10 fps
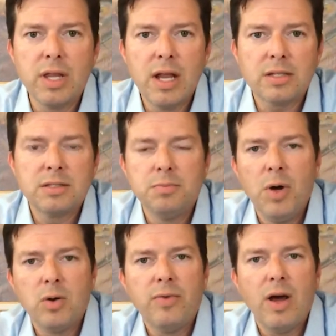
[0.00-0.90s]
the next
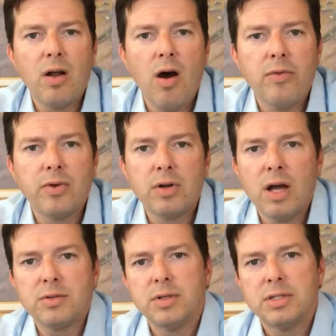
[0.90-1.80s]
bona fide offer,
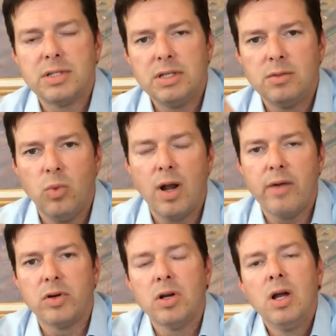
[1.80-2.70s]
not to exceed
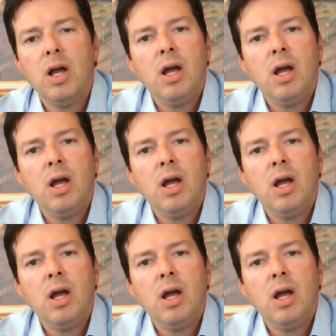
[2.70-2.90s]
whatever,